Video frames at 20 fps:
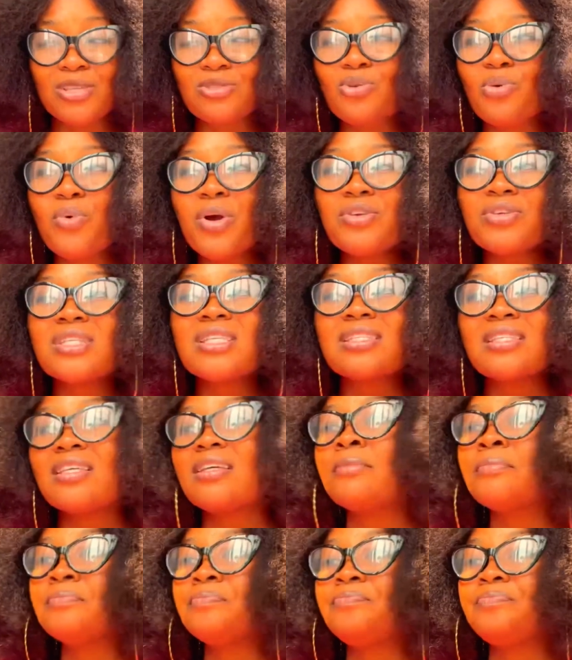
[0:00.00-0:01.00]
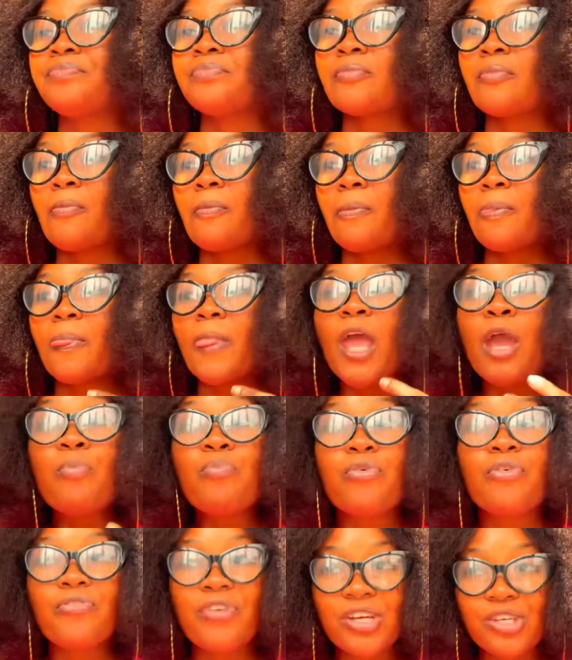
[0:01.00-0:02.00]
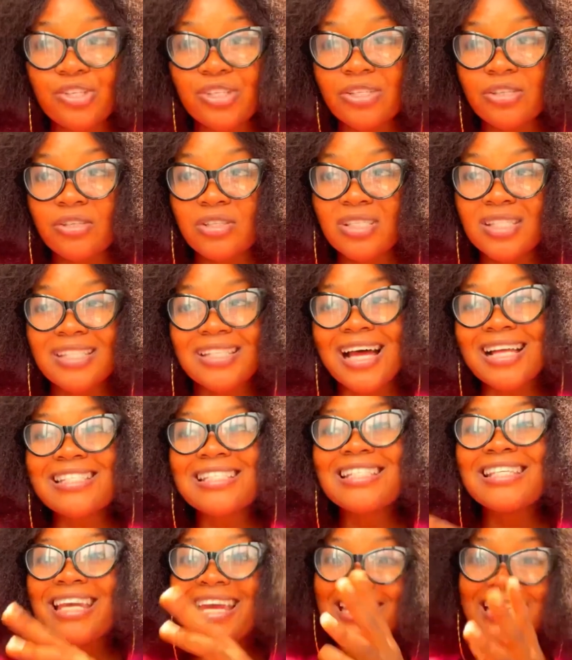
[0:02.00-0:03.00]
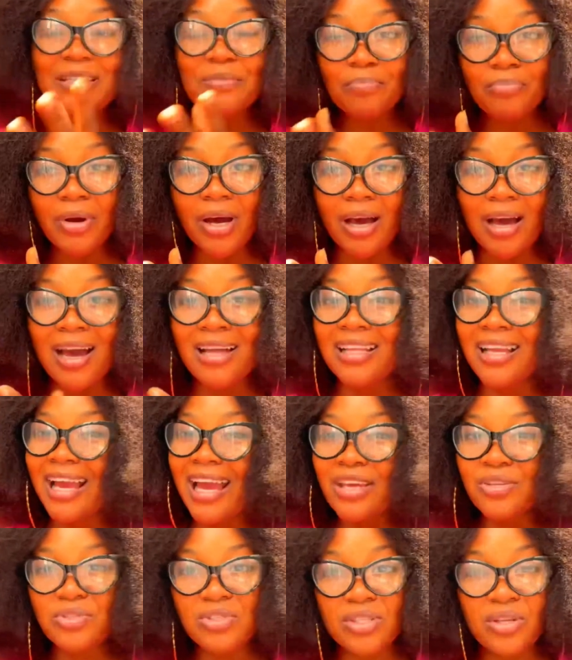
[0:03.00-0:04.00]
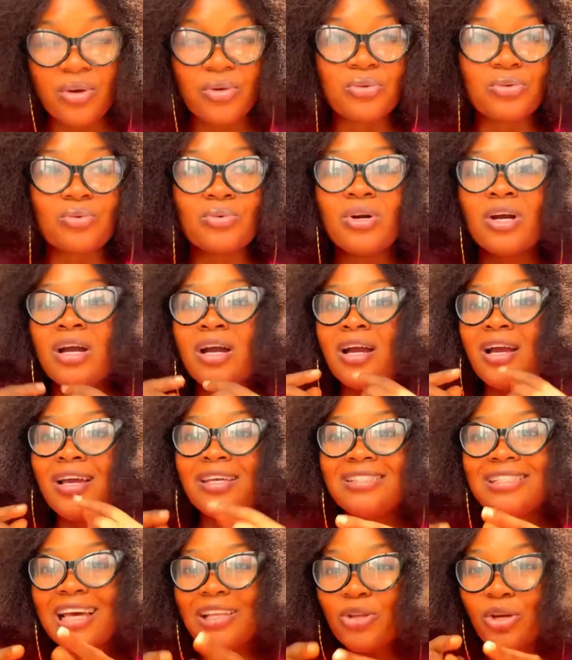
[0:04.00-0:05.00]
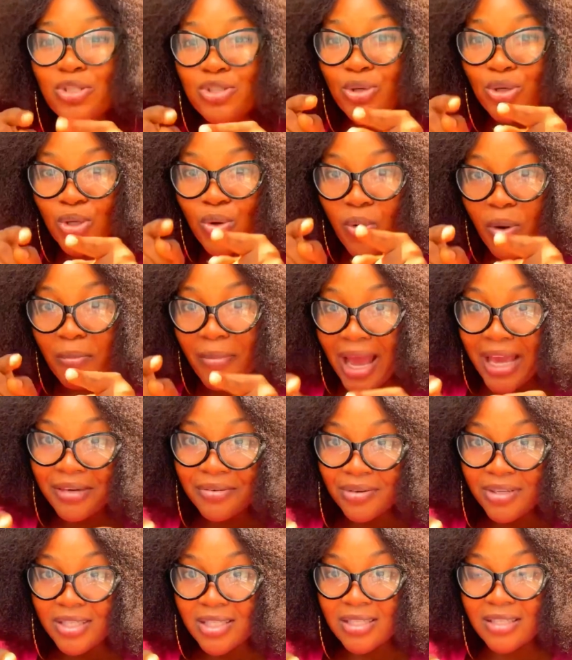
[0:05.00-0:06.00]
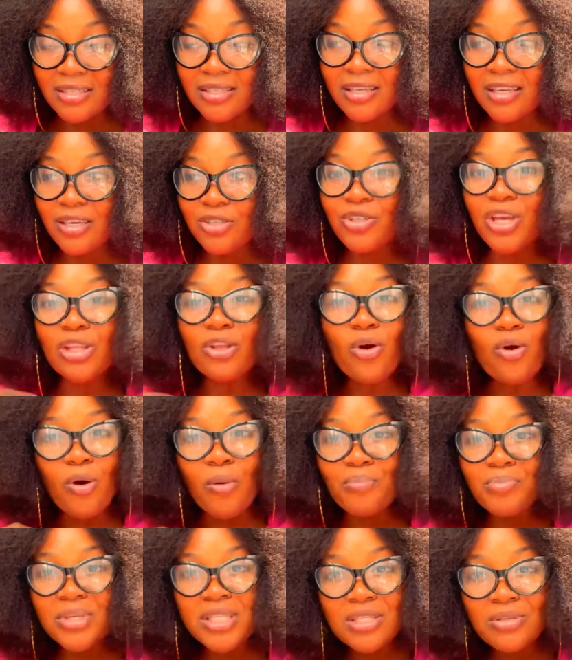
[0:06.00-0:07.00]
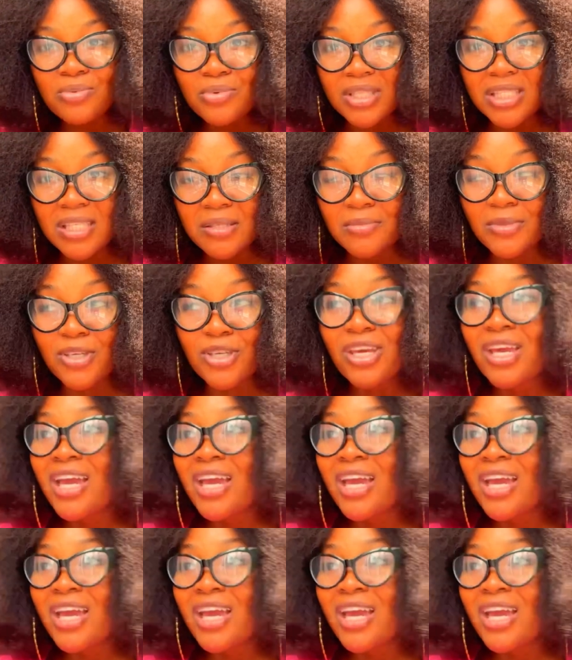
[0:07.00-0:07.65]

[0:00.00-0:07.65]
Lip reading: So when you see a profession start gaining bar, and like I used to tell you, you're not the only one migrating, you're not competing with me.